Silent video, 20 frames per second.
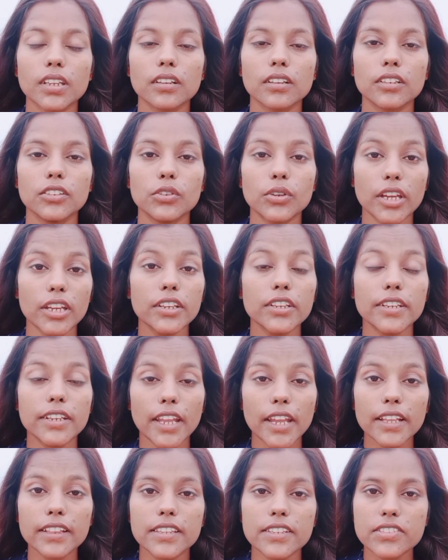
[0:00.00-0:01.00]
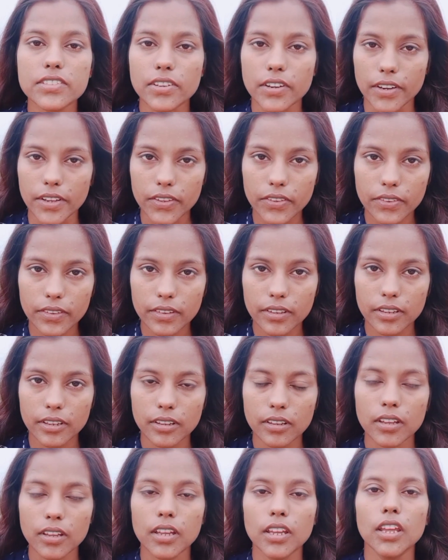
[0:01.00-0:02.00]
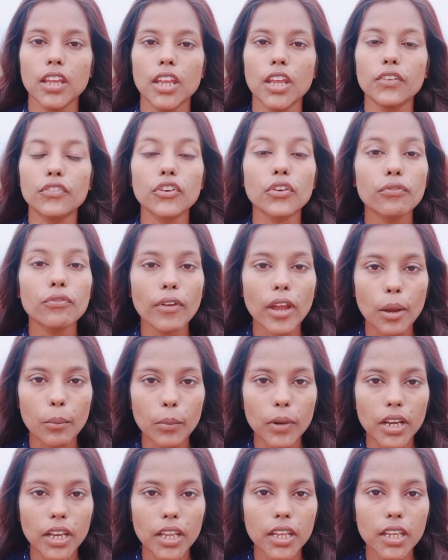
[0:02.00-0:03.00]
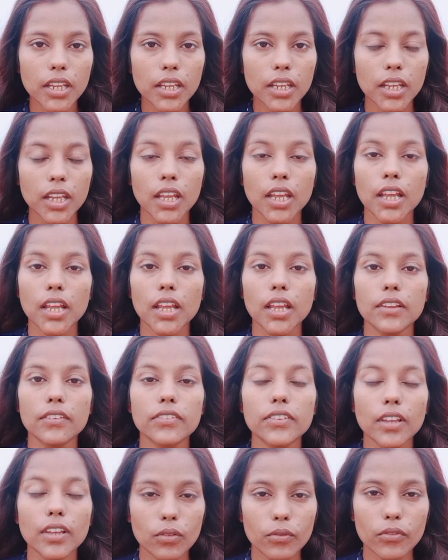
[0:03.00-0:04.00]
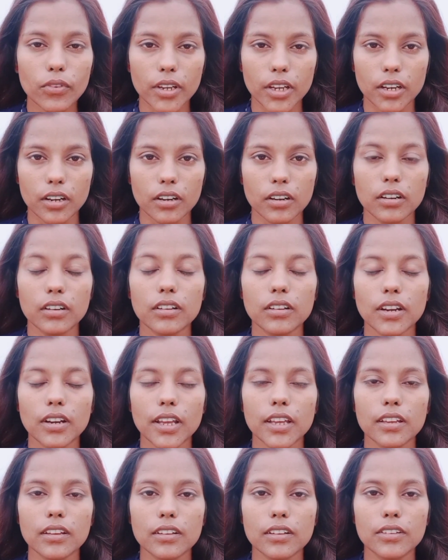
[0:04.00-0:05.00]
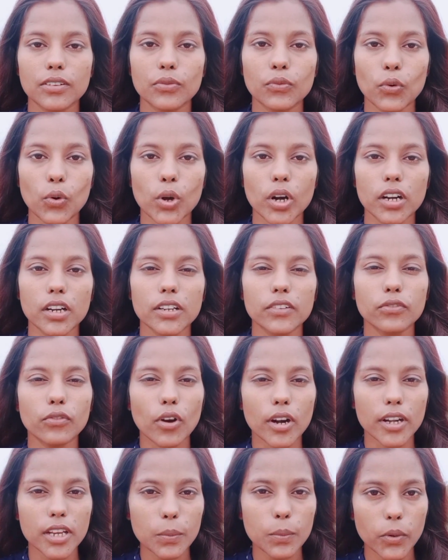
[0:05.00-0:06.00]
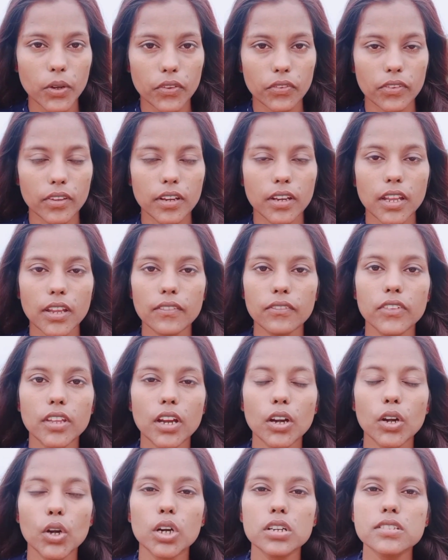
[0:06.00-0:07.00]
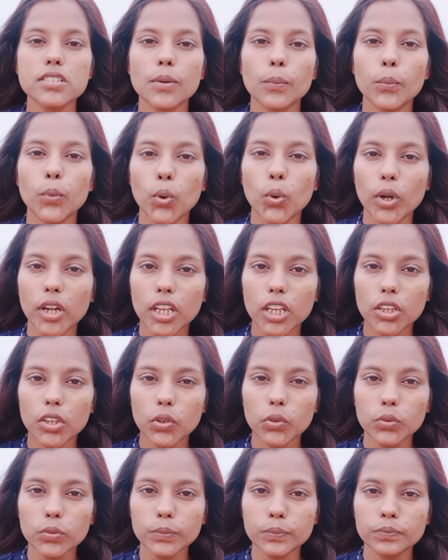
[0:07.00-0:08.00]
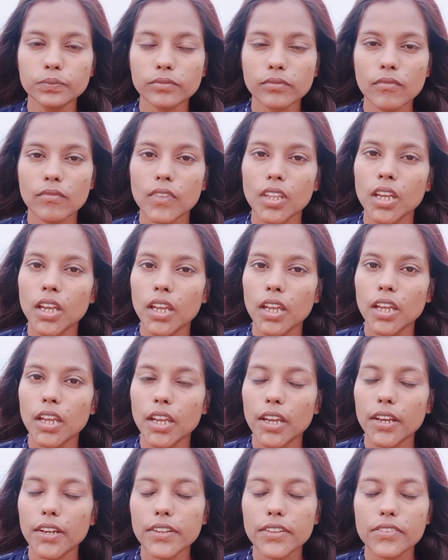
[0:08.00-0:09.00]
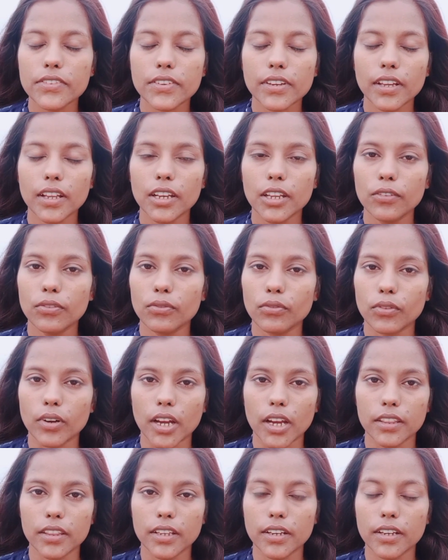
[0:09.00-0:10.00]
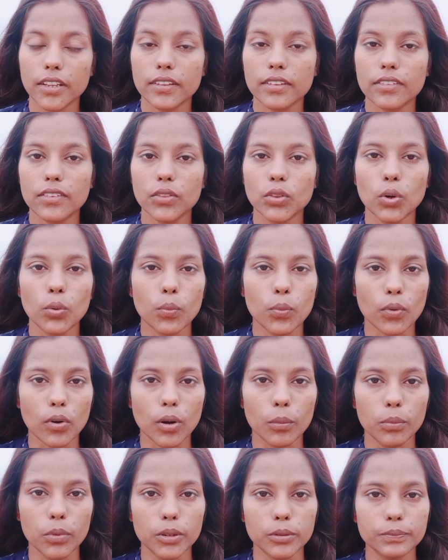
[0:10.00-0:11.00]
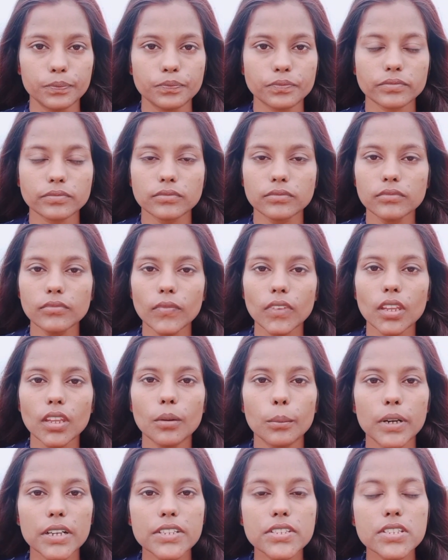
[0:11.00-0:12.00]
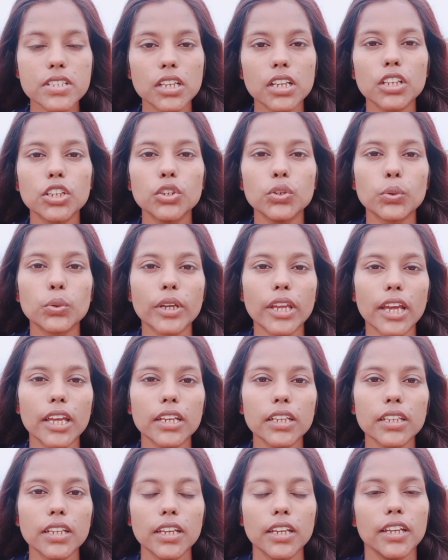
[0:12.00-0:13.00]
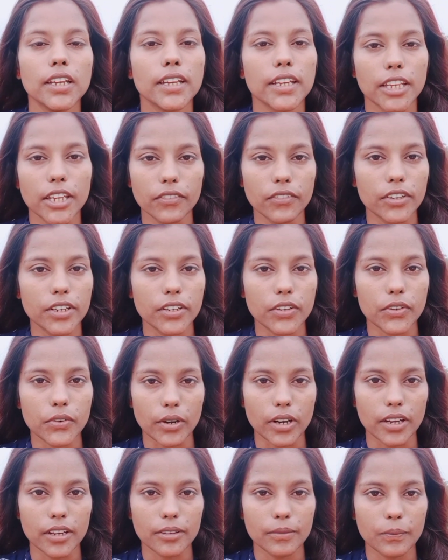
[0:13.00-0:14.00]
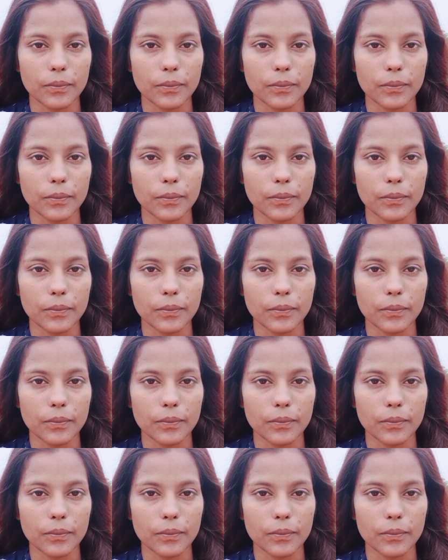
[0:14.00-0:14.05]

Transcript: take this risk. If your family somewhere, like for 40%, if they are not supporting you, it is really fine. There is no problem. But still, you can give it a try.